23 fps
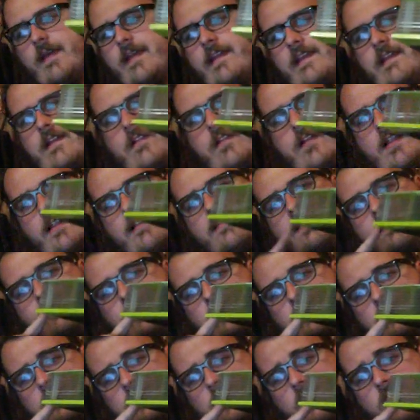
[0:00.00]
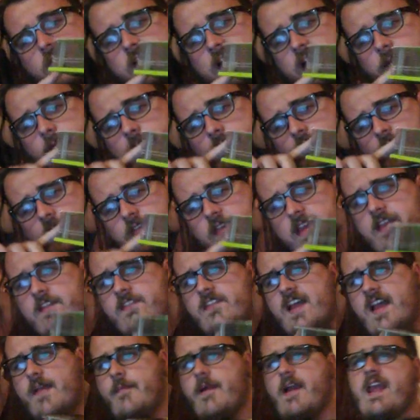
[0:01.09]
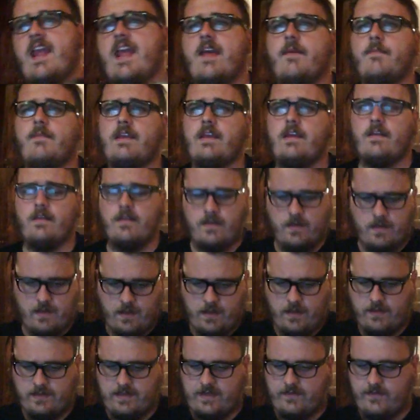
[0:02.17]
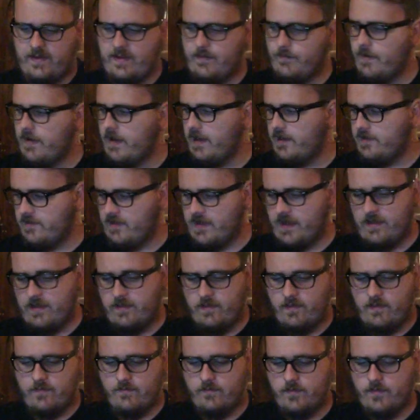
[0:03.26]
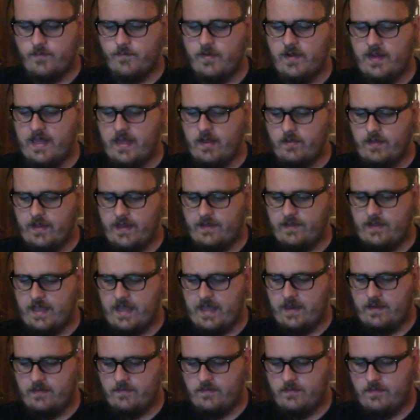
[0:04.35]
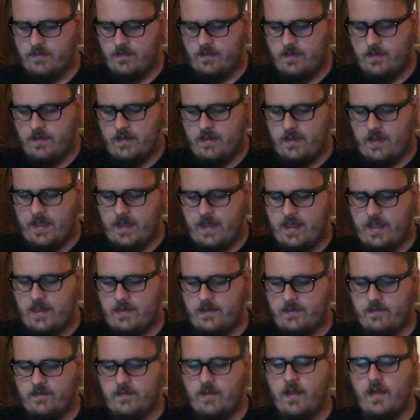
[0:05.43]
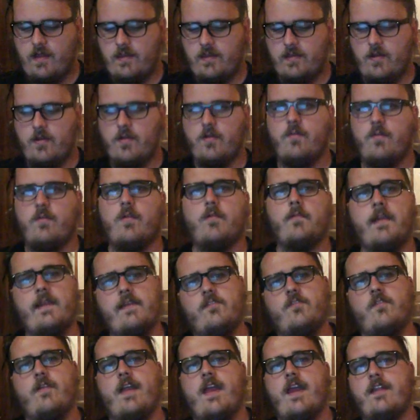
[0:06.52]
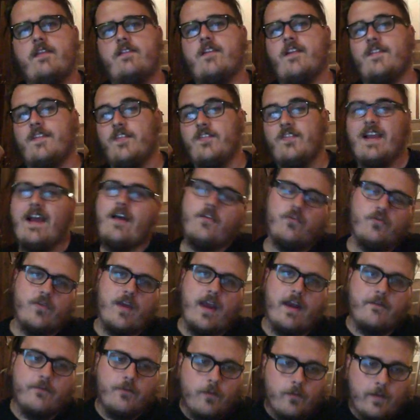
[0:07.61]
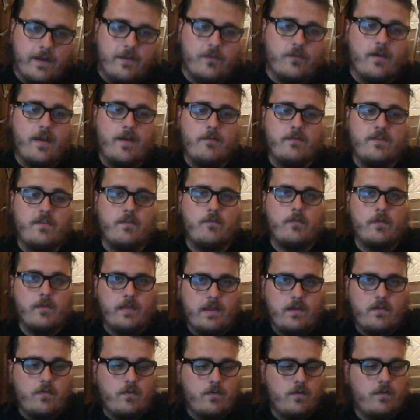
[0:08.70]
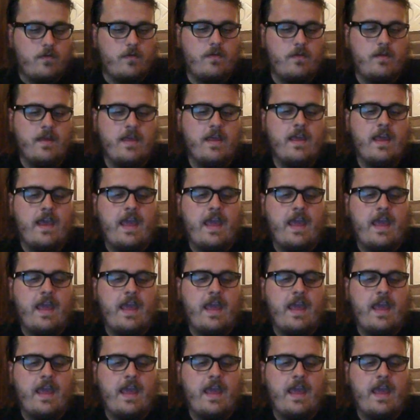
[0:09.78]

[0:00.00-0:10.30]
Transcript: you might get a lot of TV shows, like I believe the CSI Miami DVD box sets were put out like that. And it's got, Eraserhead. It's got the soundtrack for Eraserhead, which is really cool.